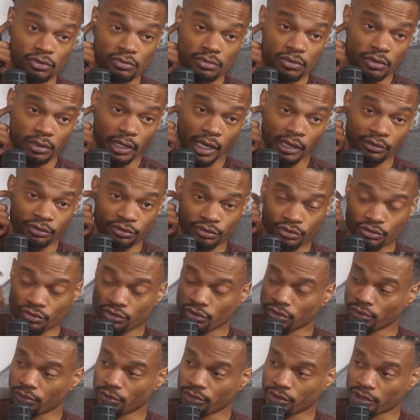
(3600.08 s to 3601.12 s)
you're allowed to do
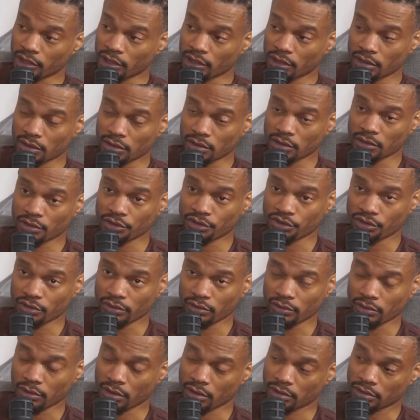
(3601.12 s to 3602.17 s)
your routine as long as you
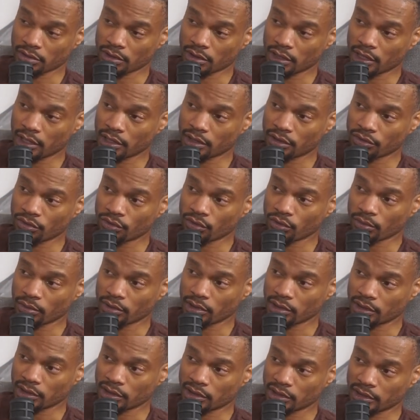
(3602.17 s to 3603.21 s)
don't cross the line and you do it
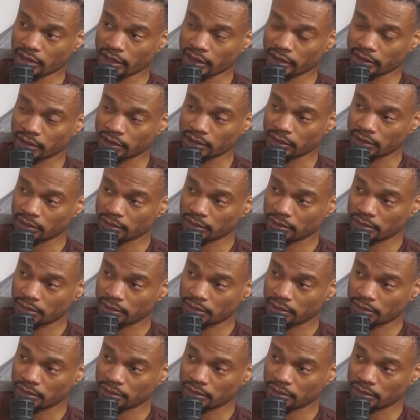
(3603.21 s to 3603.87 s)
within ten seconds.